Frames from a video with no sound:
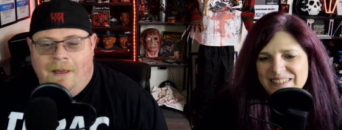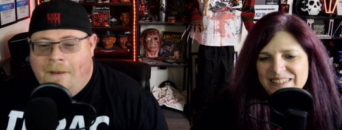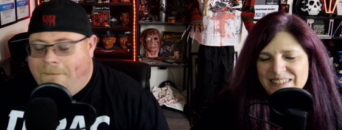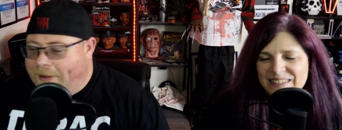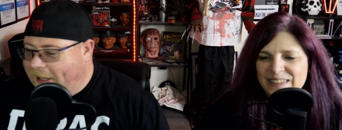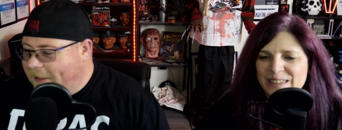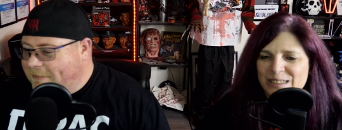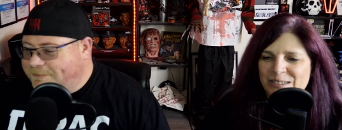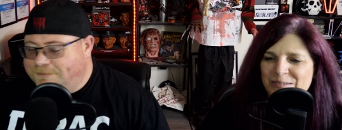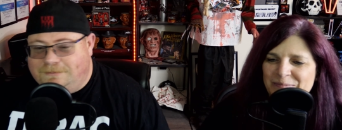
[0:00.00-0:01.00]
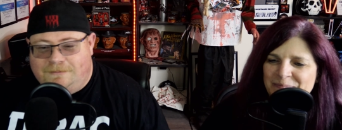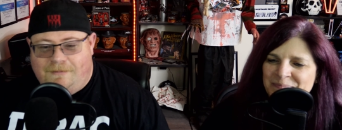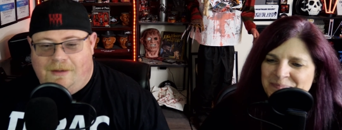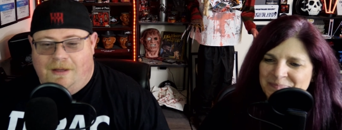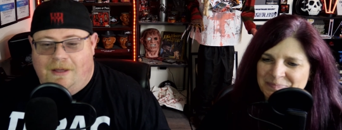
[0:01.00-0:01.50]
Speaker 1: But hmm. what
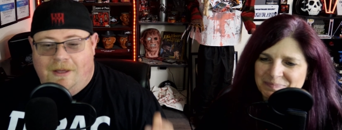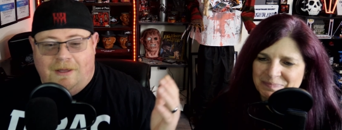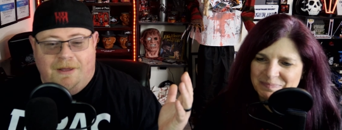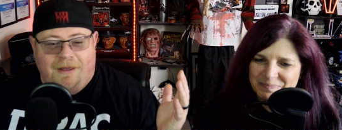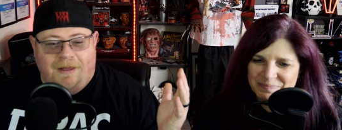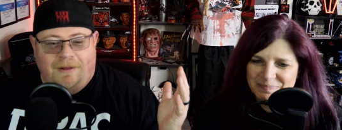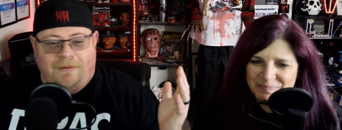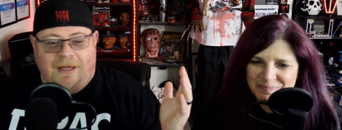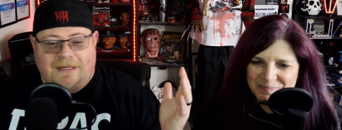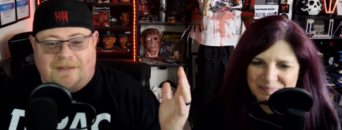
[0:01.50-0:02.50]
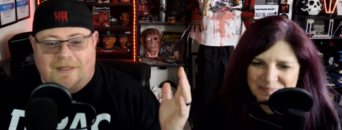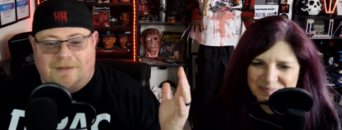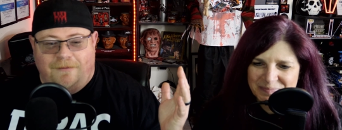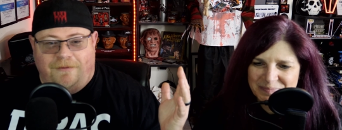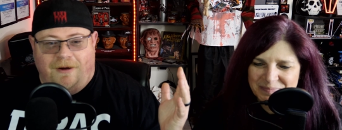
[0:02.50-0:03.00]
do you guys think
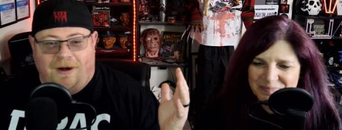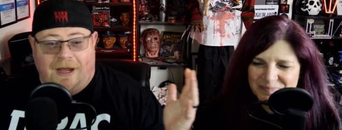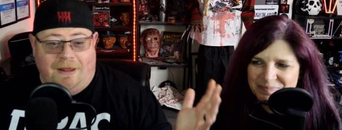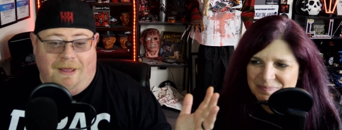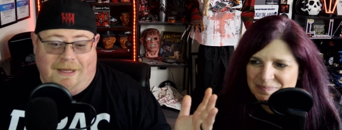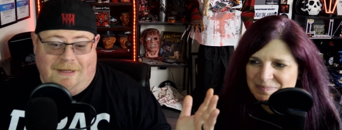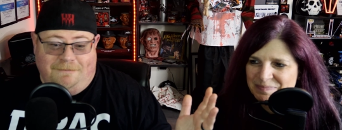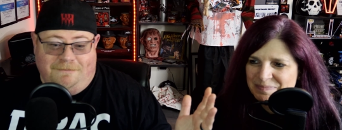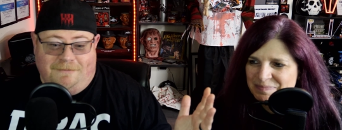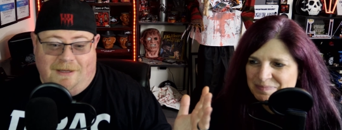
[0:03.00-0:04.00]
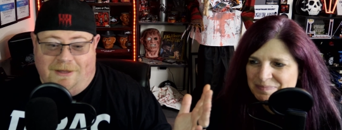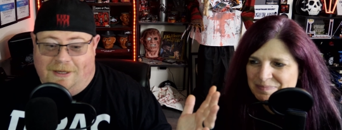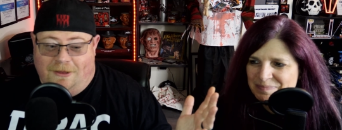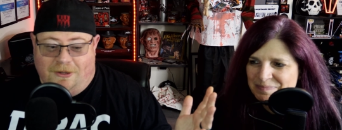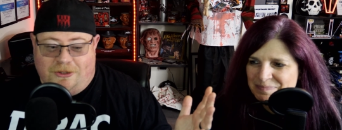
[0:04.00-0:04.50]
so far? I like it. I think it
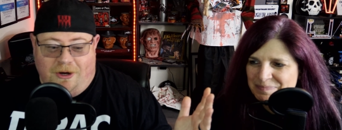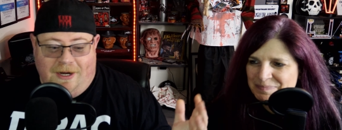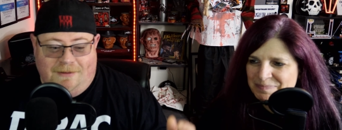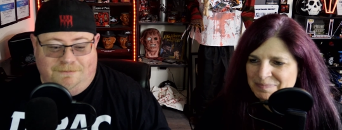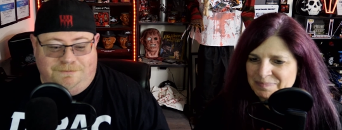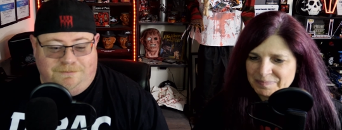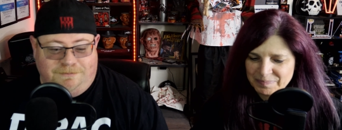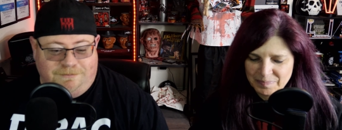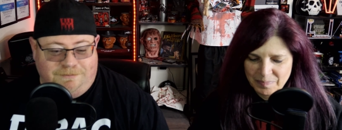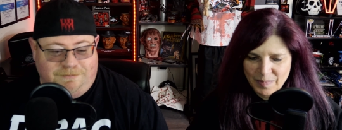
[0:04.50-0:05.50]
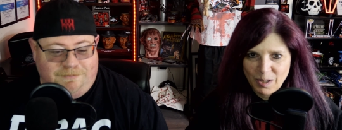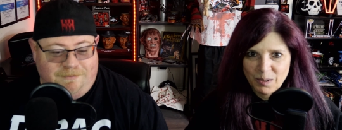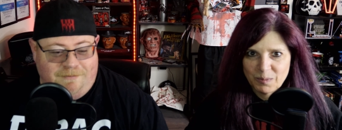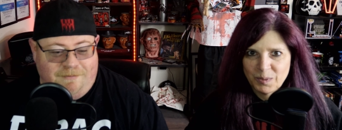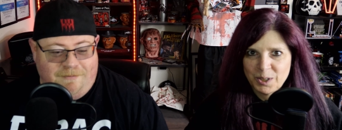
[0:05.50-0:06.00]
looks great.
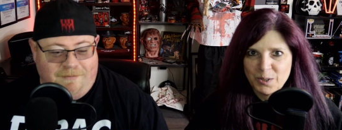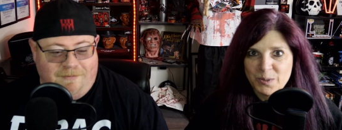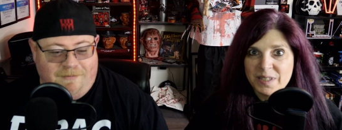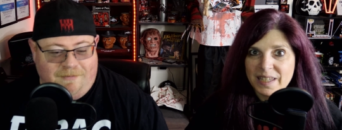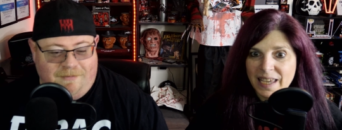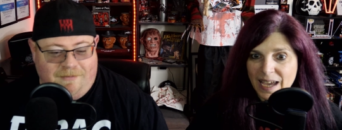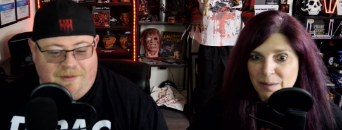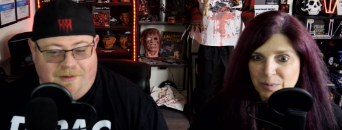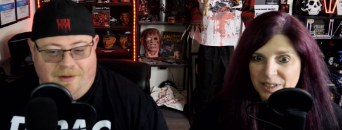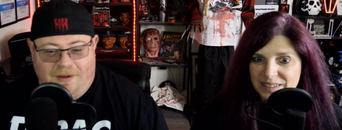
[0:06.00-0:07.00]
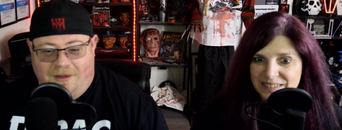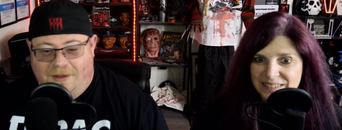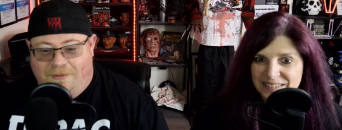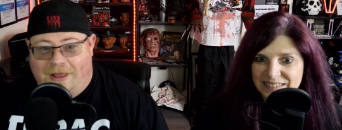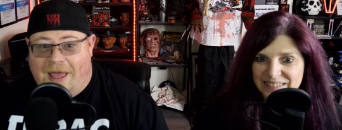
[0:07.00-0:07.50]
Speaker 2: We're using the camera.
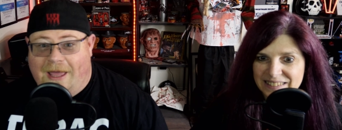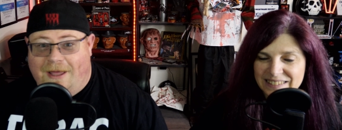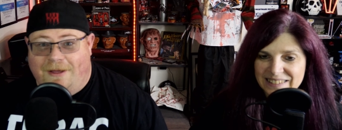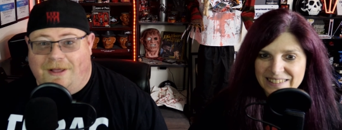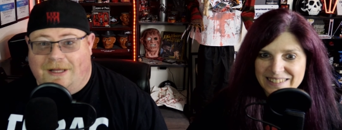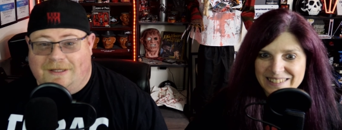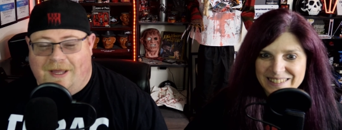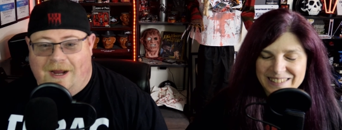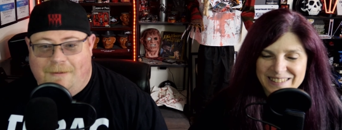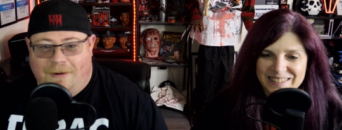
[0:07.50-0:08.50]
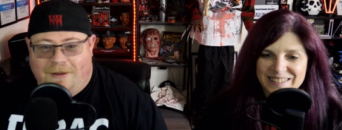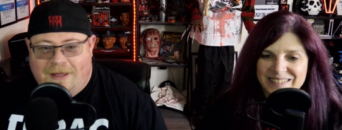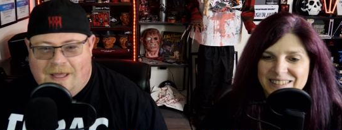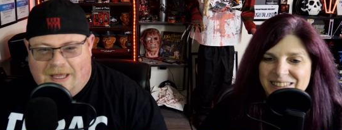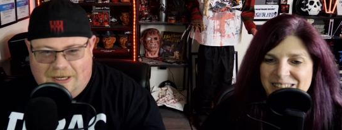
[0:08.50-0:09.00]
Speaker 1: Yeah, I got the camera.
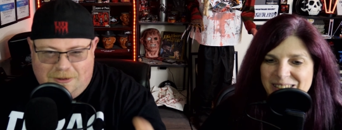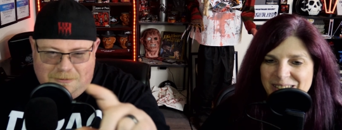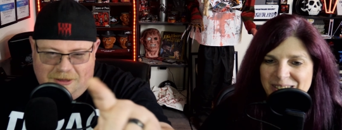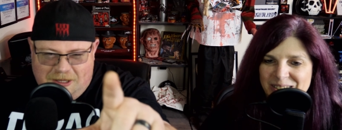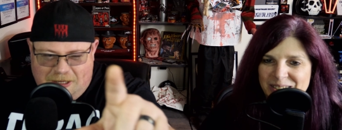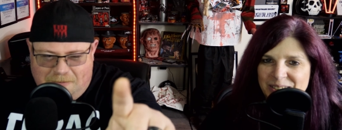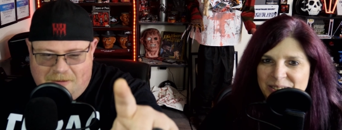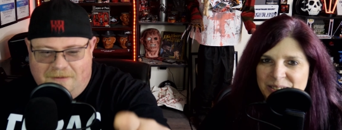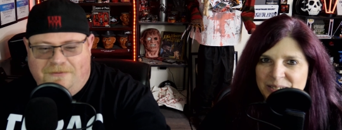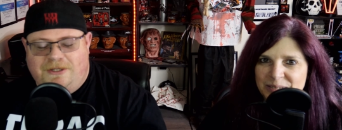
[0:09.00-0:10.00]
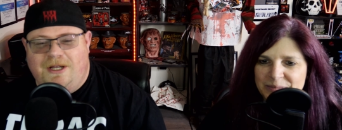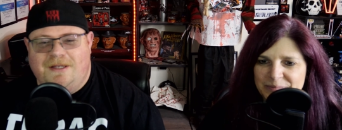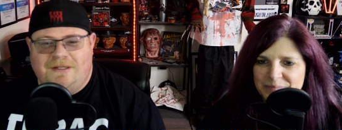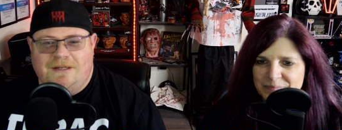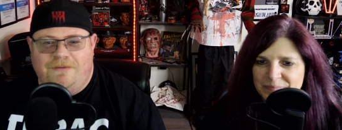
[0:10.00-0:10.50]
Got to do a little bit of
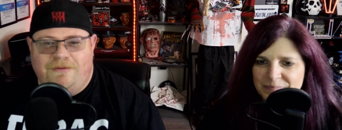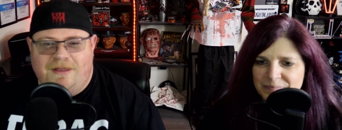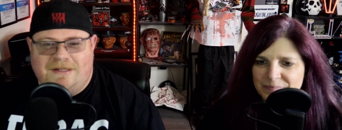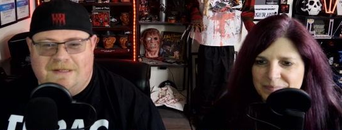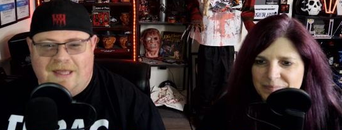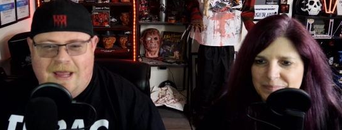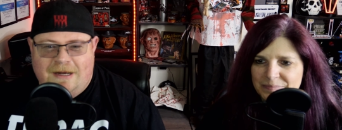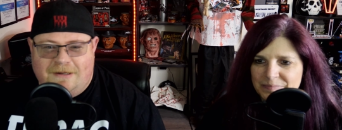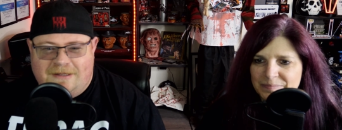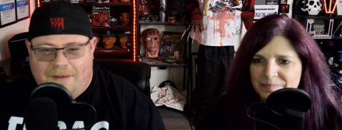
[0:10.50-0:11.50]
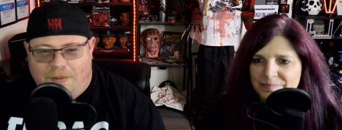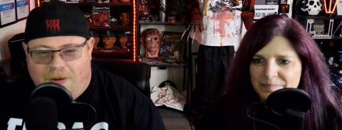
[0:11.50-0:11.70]
adjusting for that stand because that ball